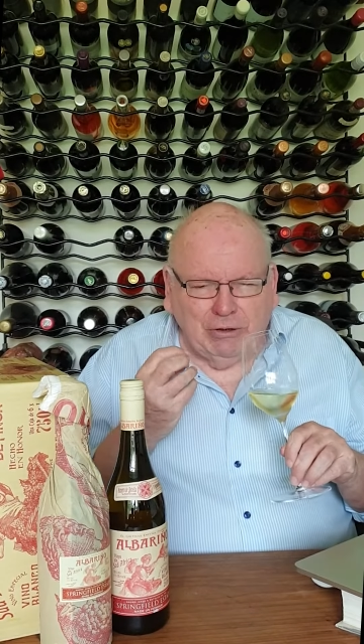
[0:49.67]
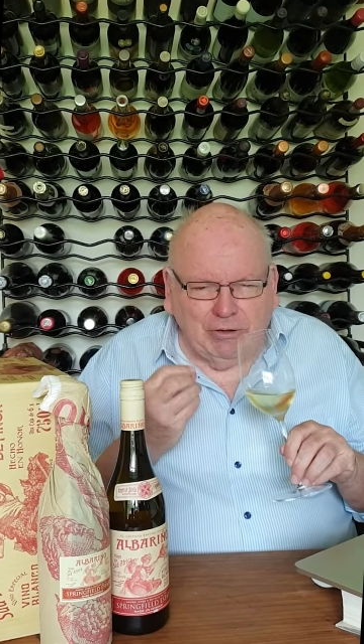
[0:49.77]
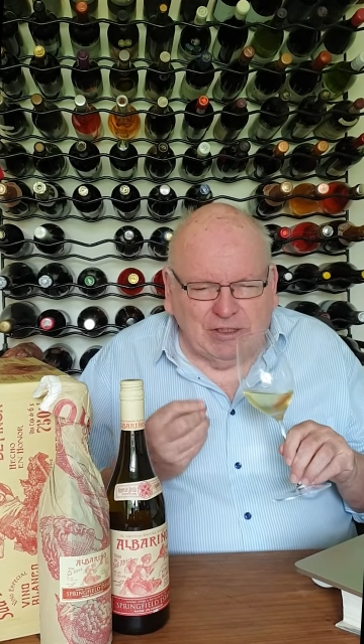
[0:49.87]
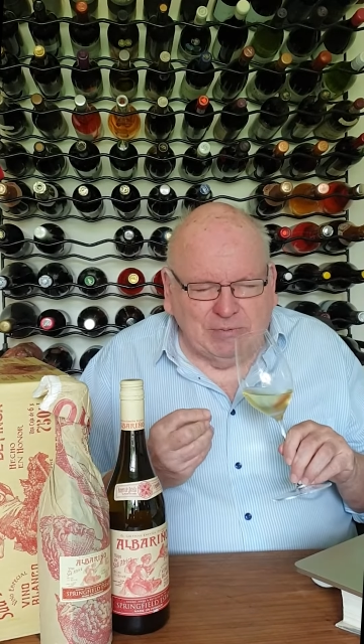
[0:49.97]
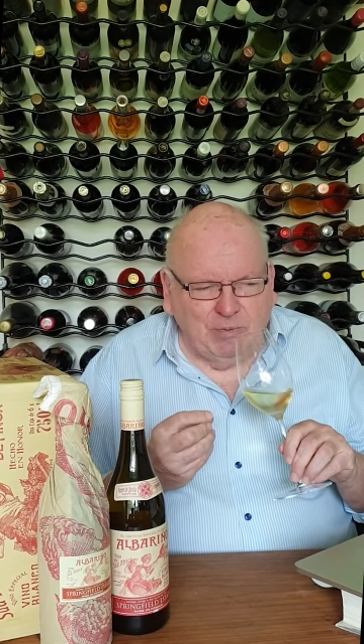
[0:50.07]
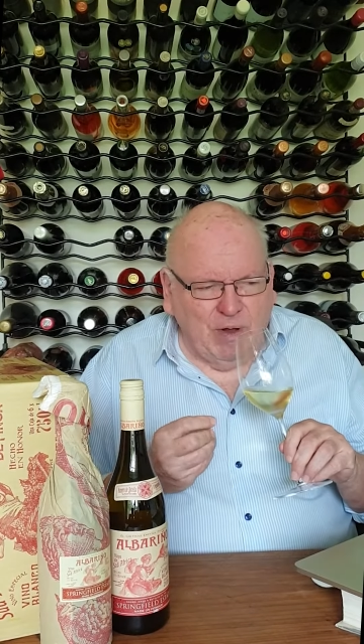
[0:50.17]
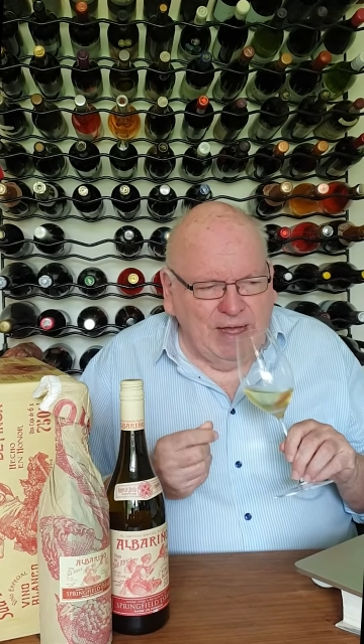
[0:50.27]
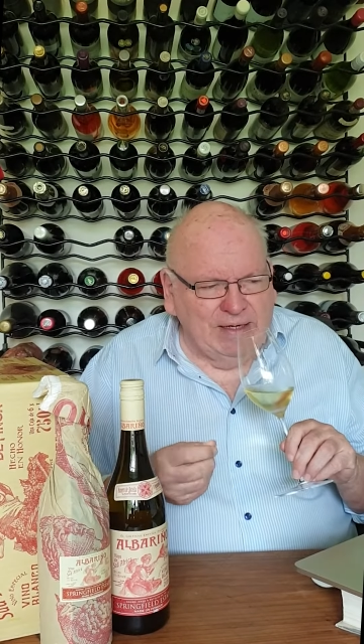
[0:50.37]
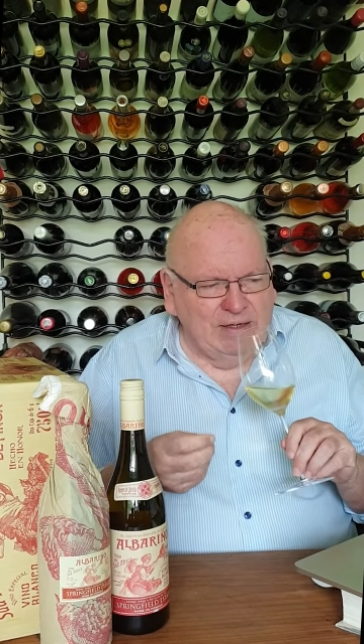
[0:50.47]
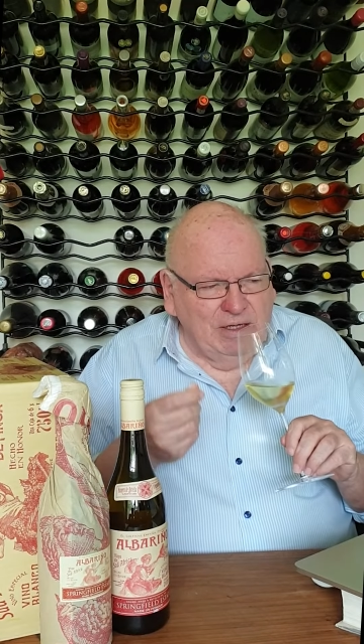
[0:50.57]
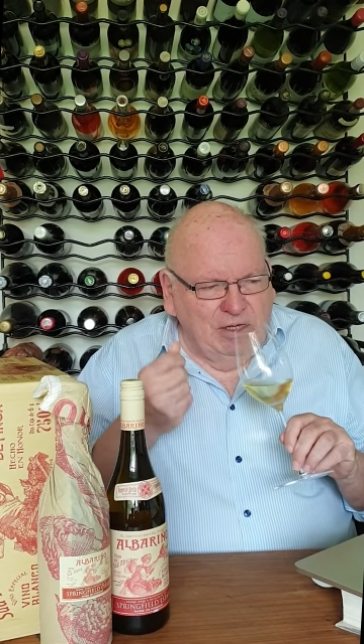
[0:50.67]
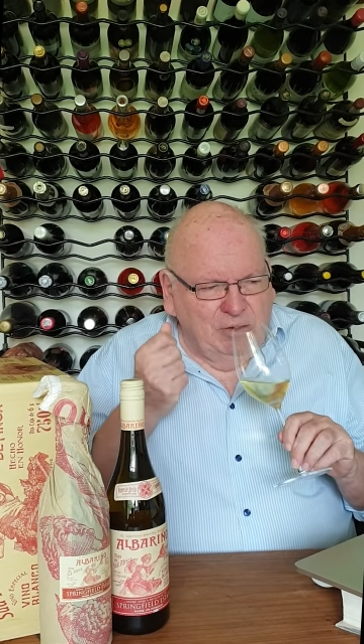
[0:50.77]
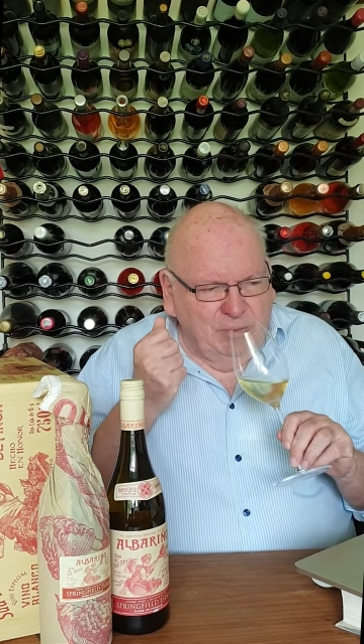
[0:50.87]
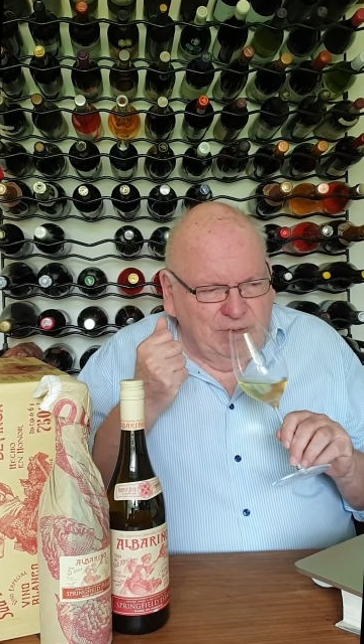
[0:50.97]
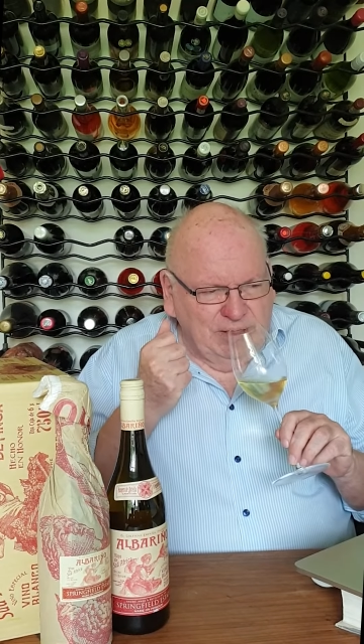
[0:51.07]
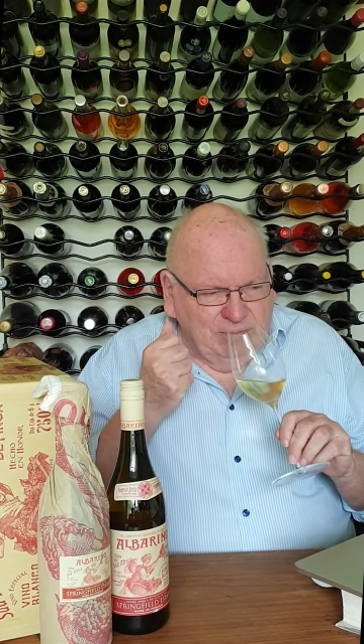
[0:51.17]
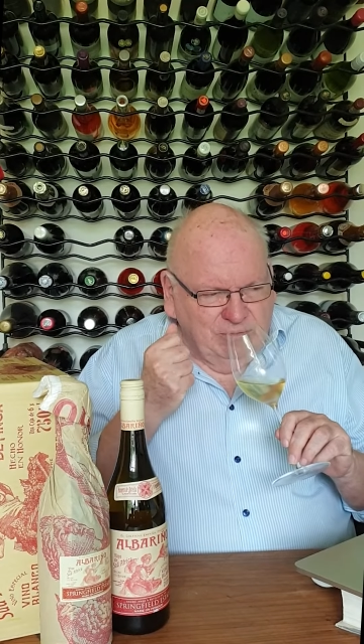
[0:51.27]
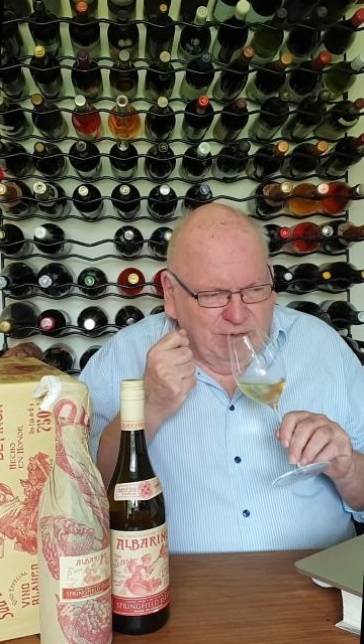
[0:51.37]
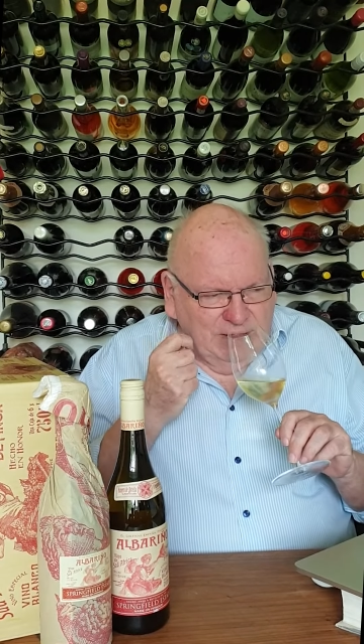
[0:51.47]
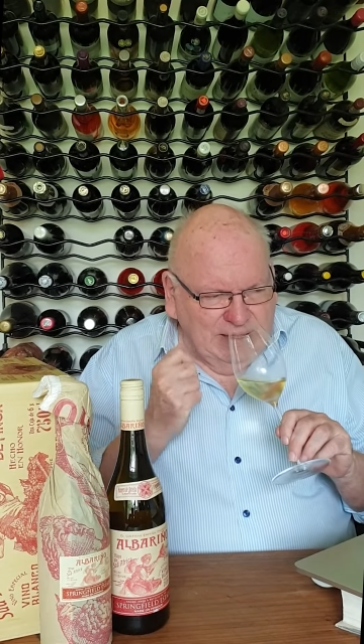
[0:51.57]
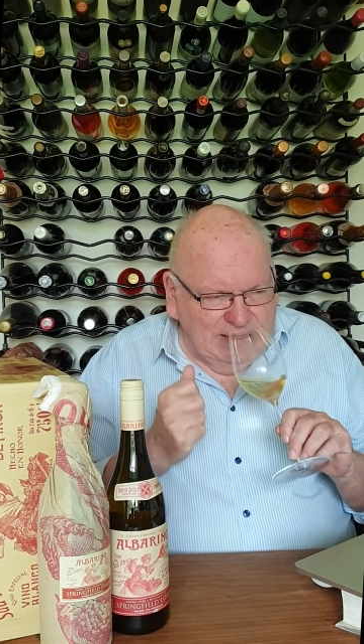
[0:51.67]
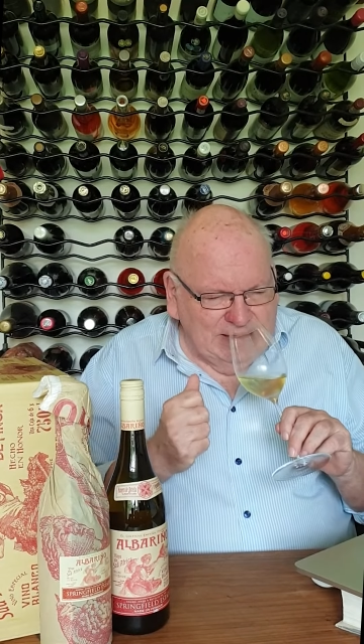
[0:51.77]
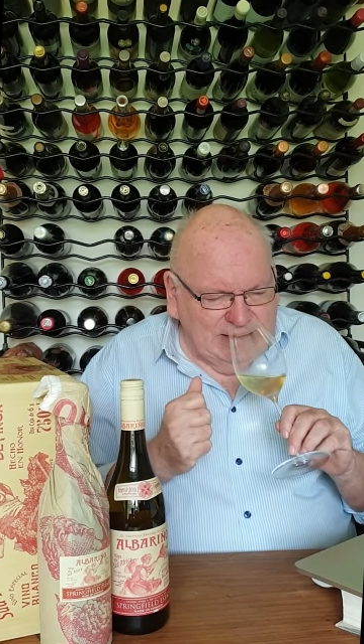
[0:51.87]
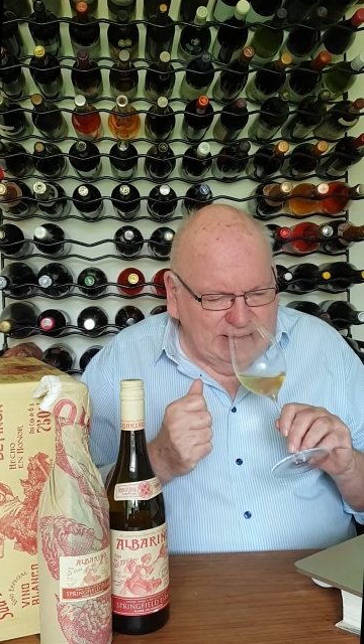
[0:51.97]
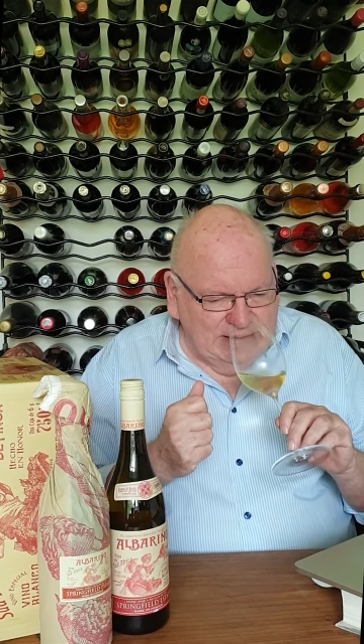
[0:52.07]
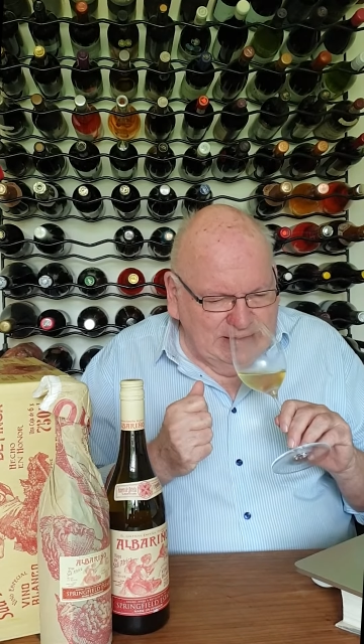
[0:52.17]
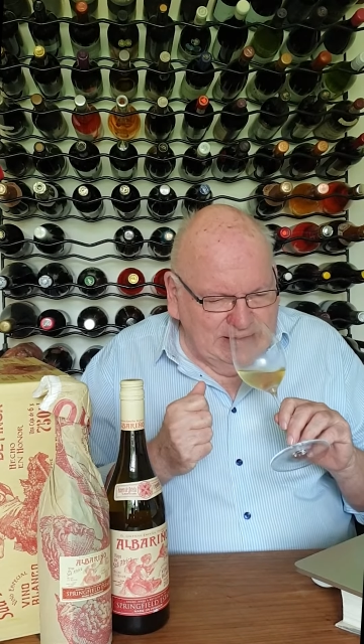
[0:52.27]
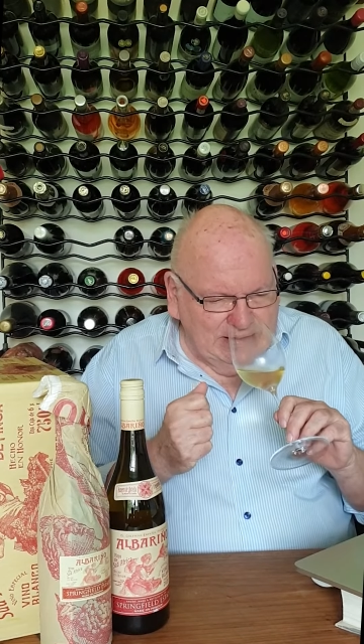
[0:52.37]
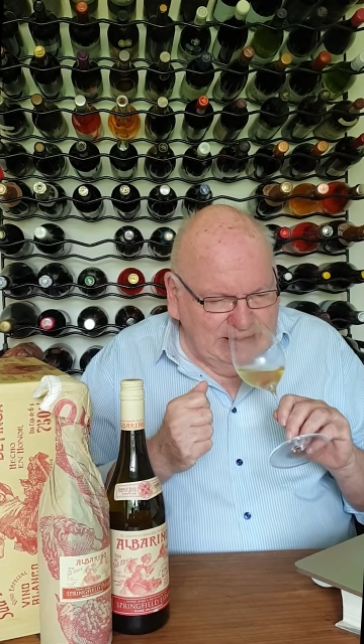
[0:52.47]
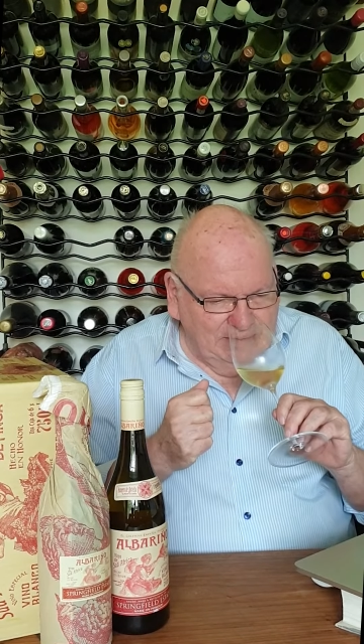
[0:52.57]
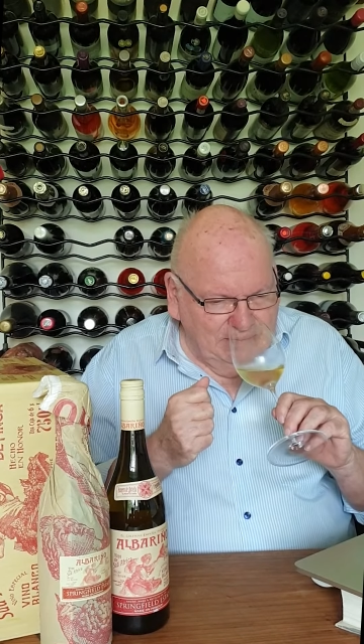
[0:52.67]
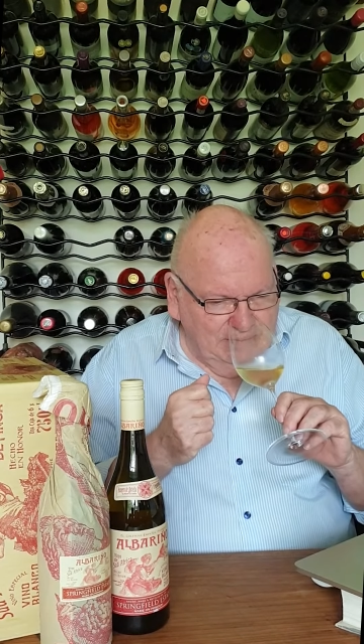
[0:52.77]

crisp wine with a, with a nice acidity.